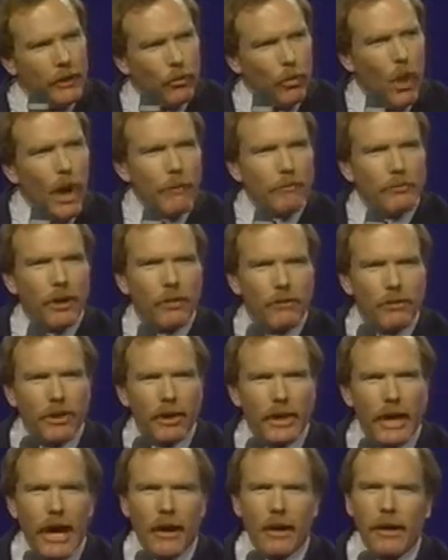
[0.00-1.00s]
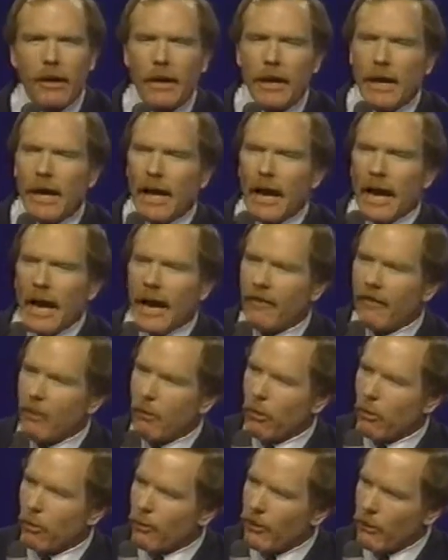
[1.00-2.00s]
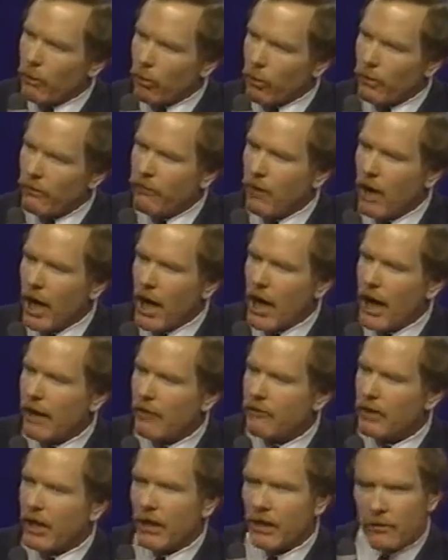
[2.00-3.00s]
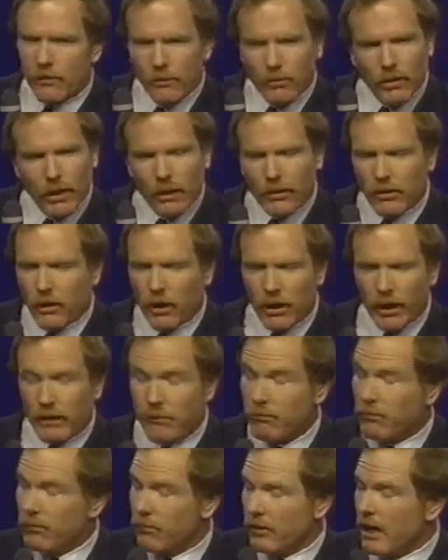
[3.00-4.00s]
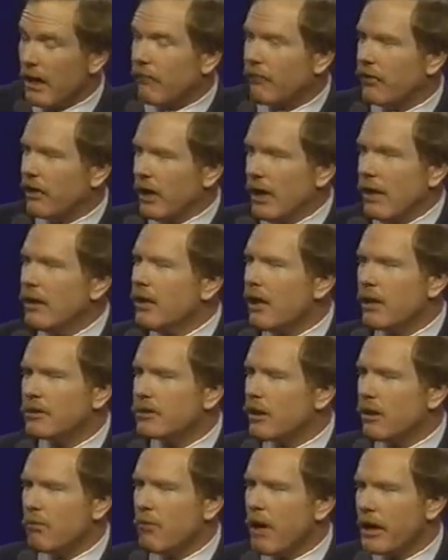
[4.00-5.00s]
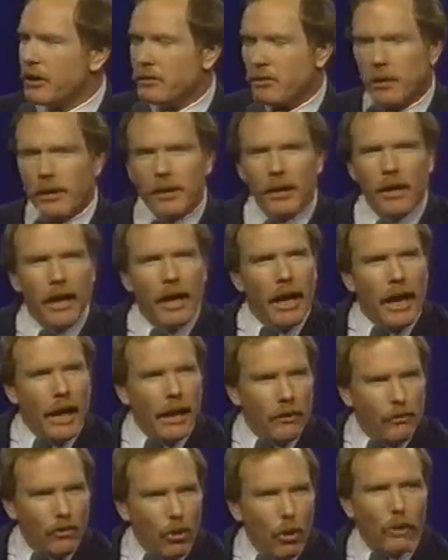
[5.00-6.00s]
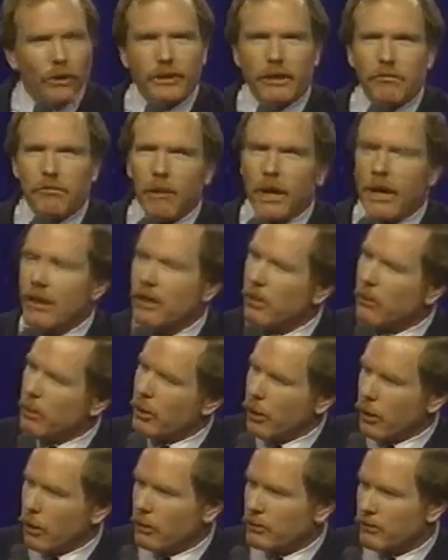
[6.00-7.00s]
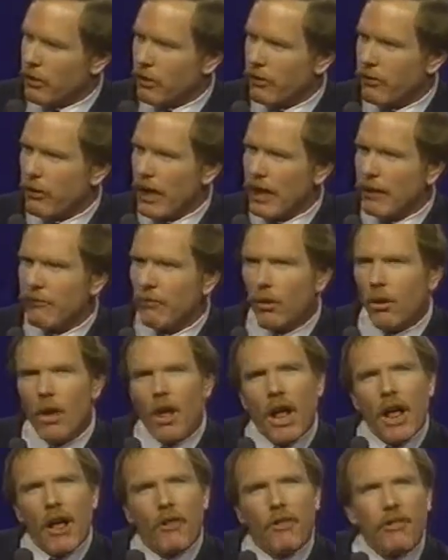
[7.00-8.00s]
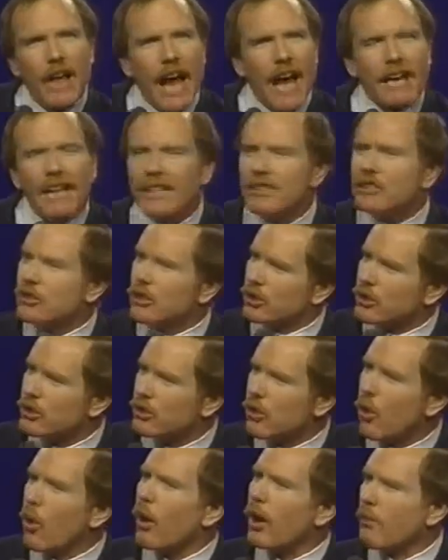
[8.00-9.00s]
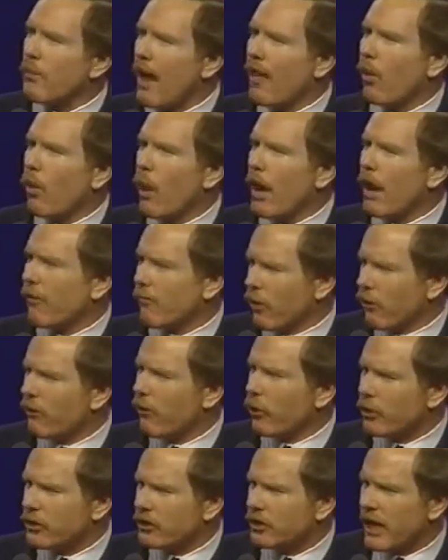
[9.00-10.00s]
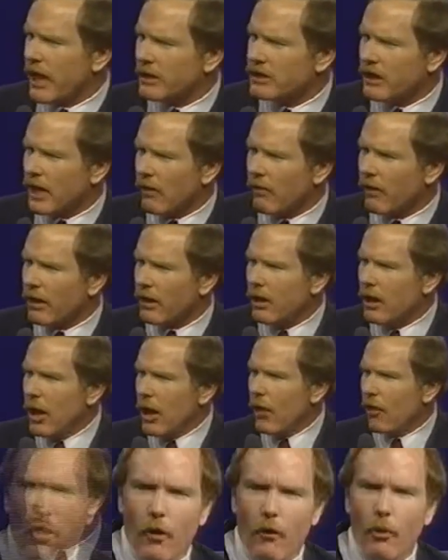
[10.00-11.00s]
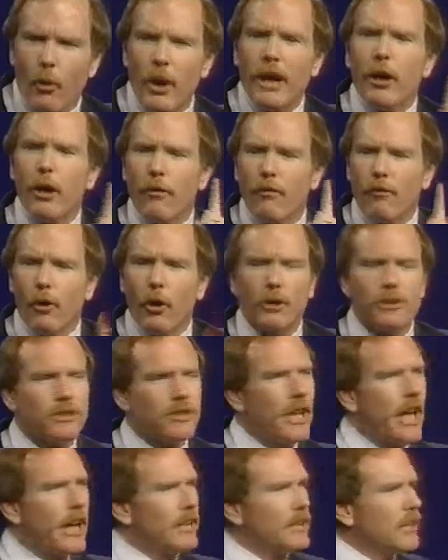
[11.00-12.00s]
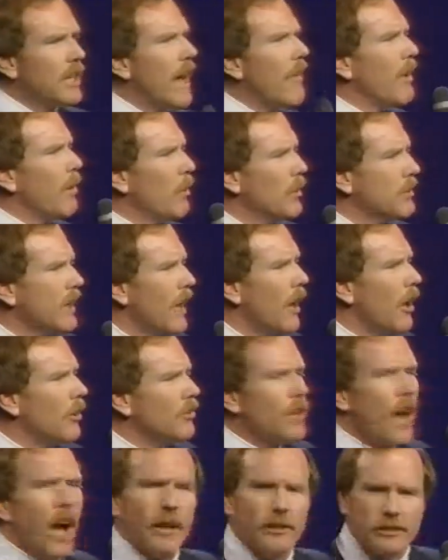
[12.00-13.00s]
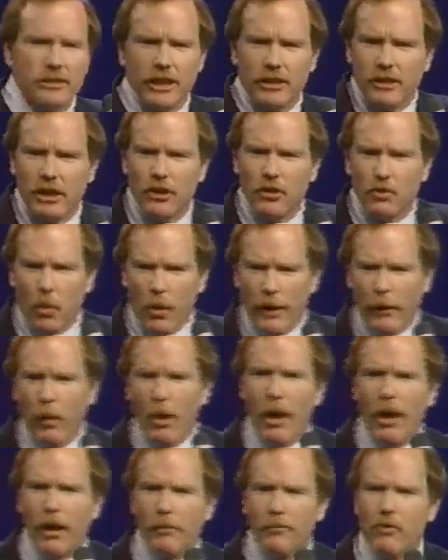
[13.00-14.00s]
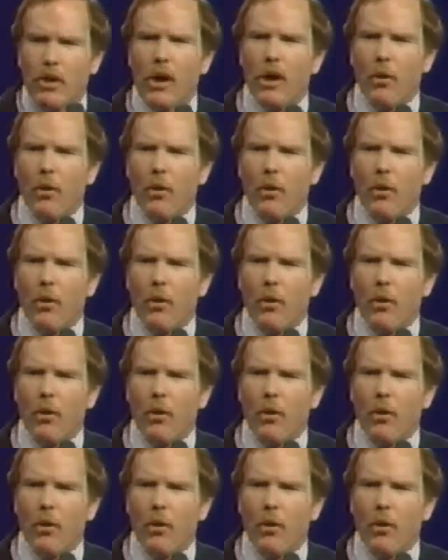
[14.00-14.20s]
and wiped everything out. And they were revived, and it left the Indians in amazement, and of course it made the Pilgrims very thankful. That is the story, by the way, of the first Thanksgiving. The real first Thanksgiving was held not in 1621